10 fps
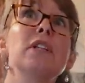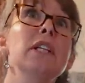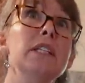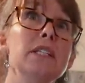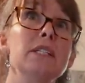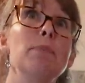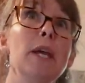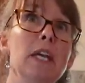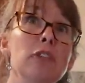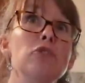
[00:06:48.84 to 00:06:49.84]
to Linda's
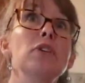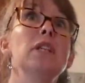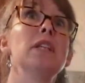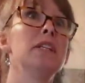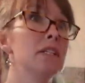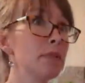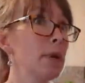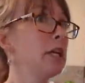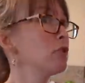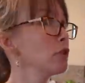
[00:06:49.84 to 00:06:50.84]
Pantry. Linda's
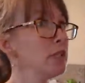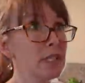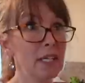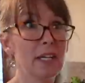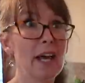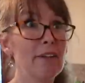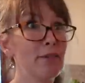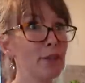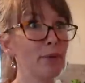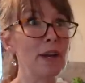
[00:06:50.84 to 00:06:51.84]
Pantry didn't
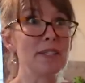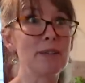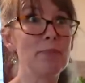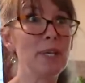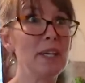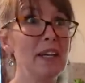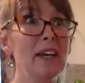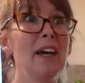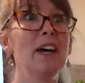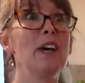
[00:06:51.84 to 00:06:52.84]
have the
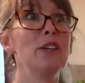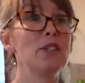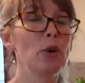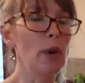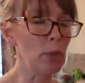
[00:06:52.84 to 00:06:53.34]
recipe. So